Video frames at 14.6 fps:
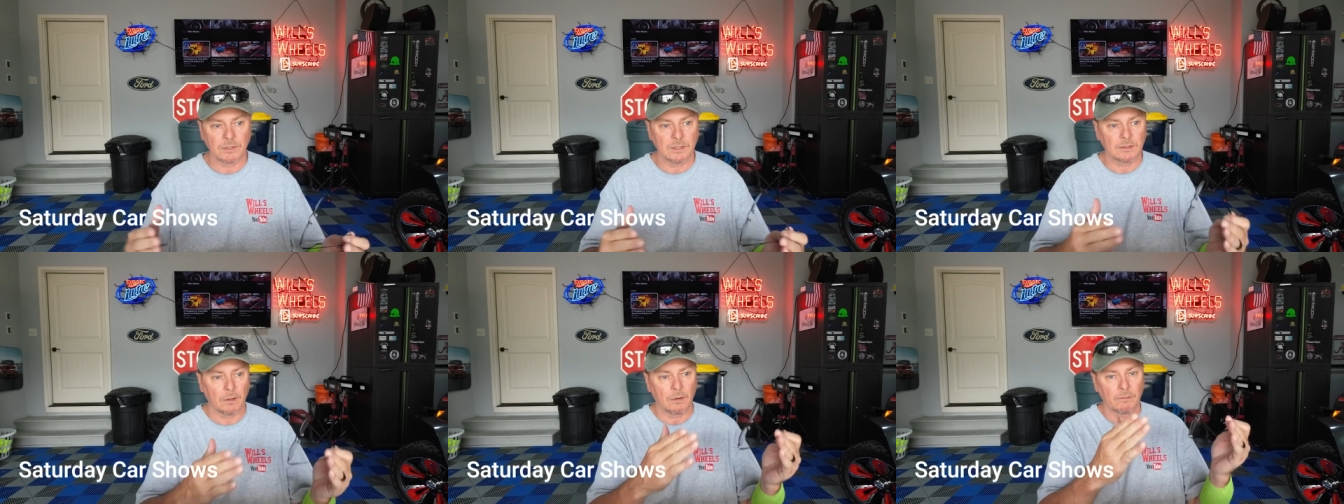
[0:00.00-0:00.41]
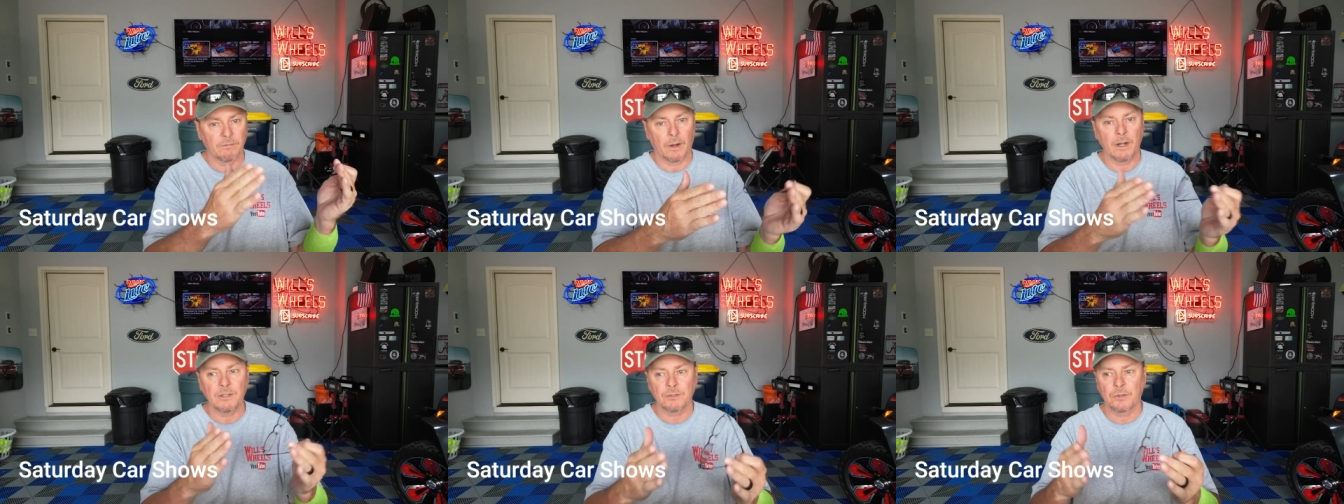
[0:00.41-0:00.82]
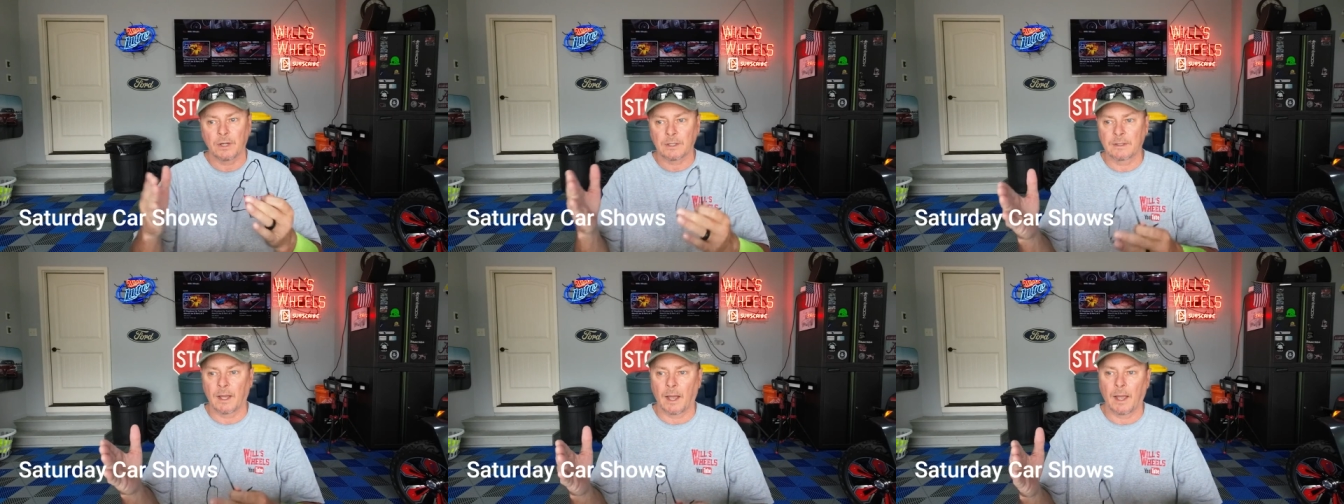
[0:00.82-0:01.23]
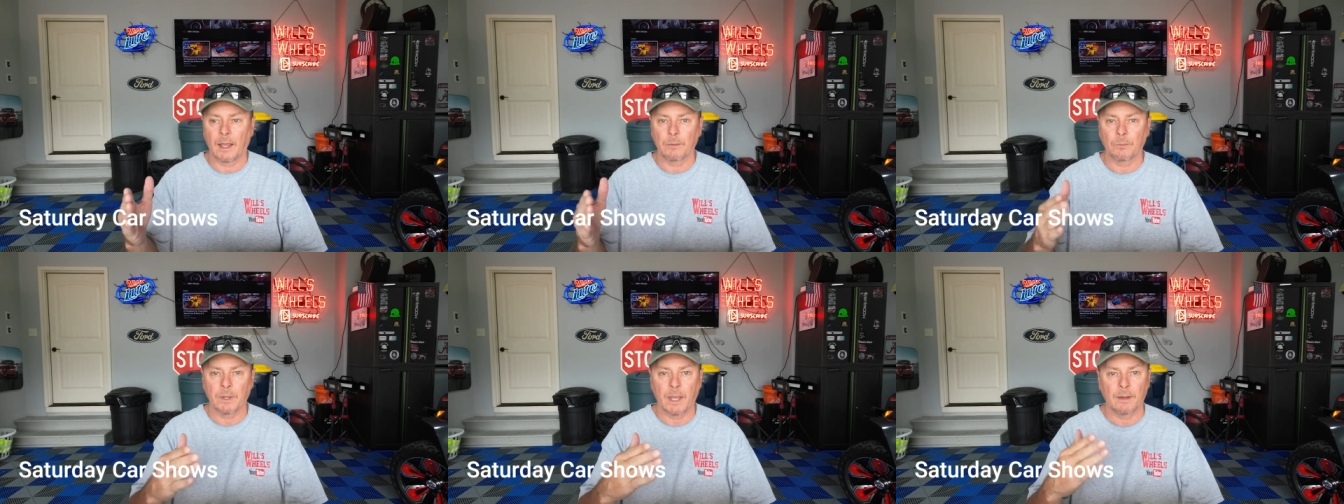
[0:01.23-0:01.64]
She's on a very strict
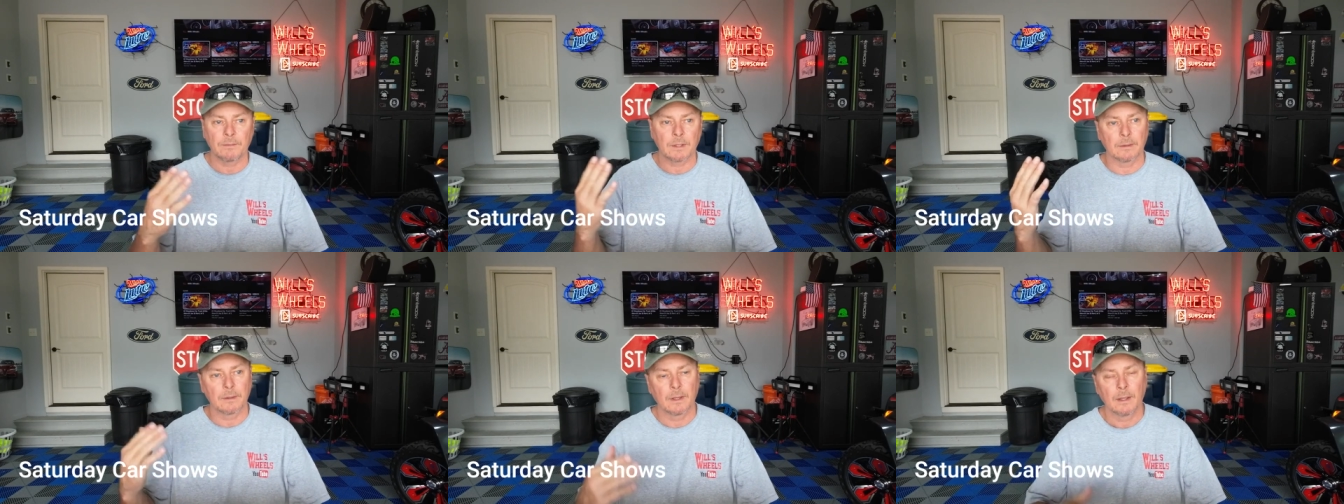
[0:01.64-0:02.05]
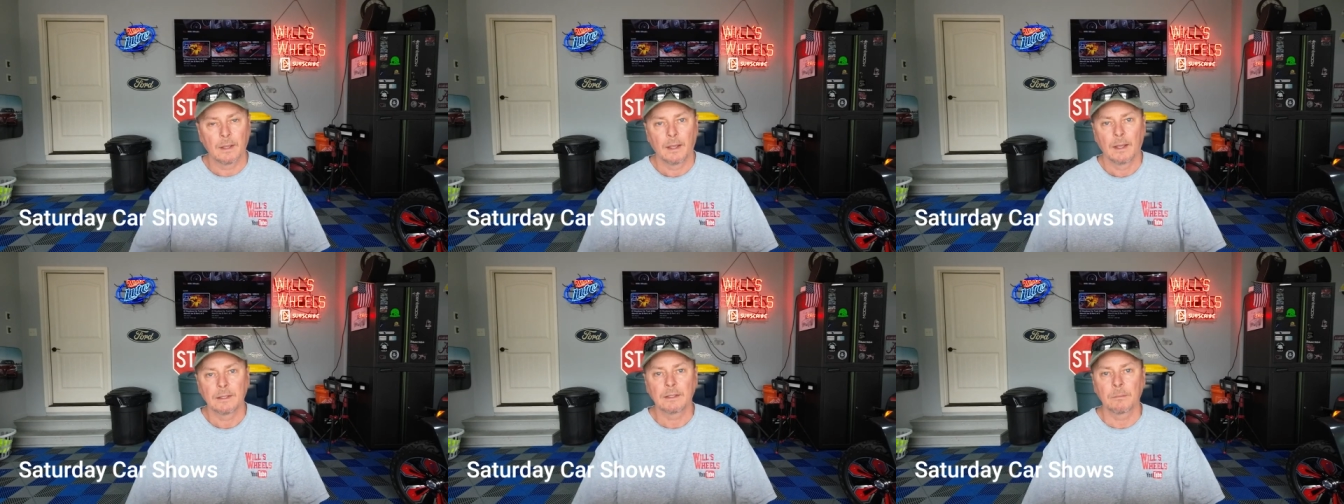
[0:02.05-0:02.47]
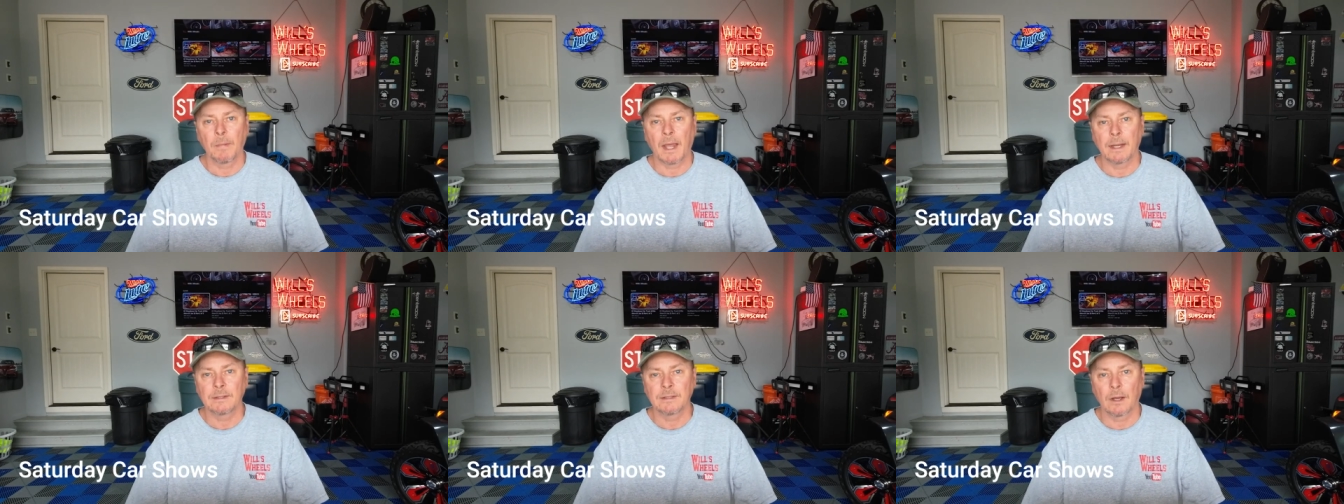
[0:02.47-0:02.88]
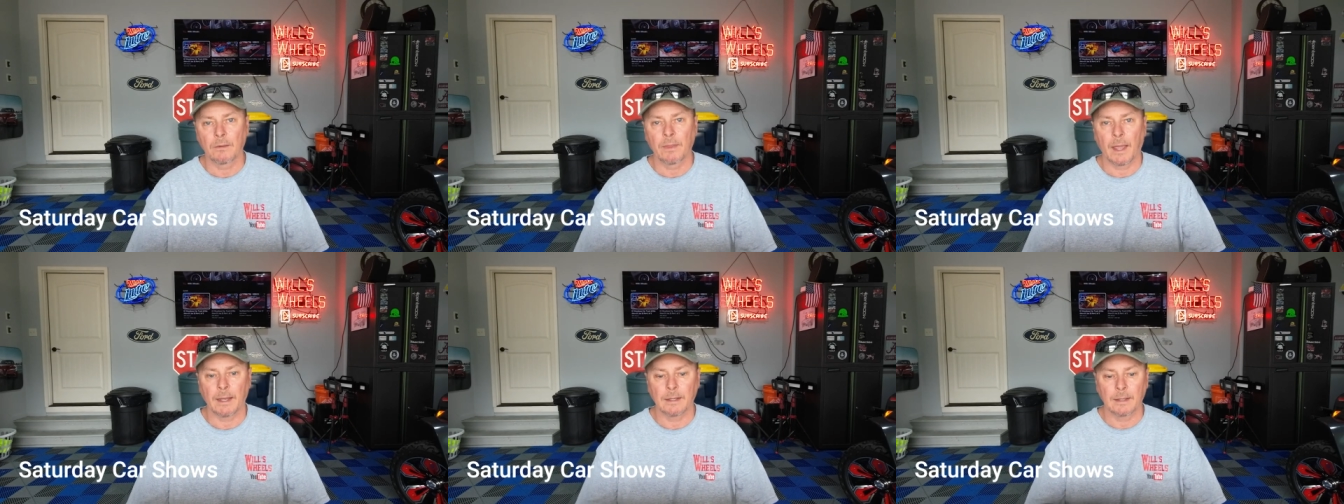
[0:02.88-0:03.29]
diet, and we have to, to manage all
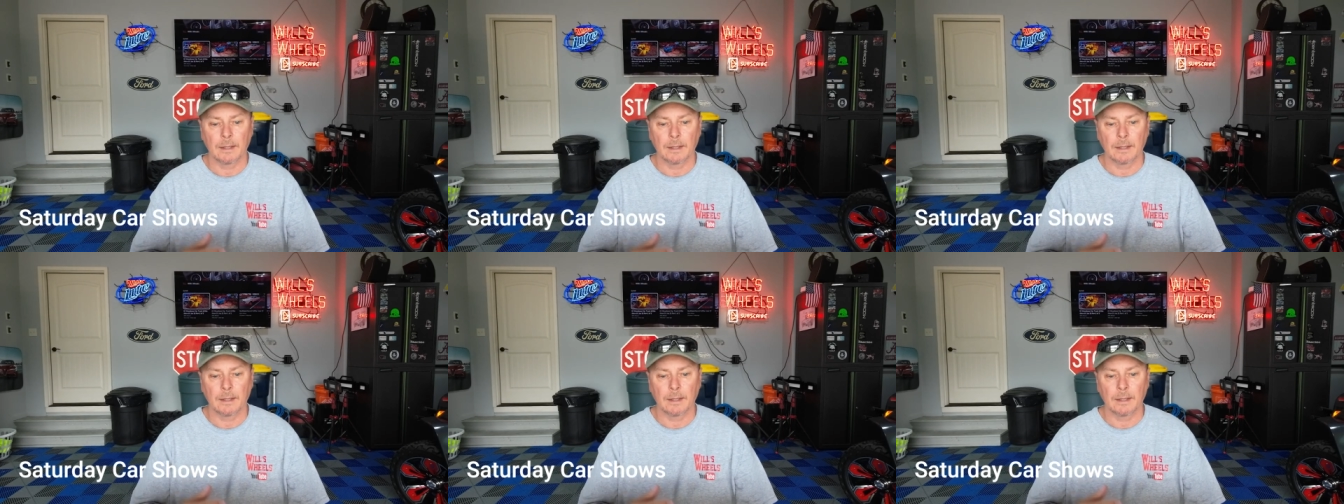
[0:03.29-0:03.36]
that.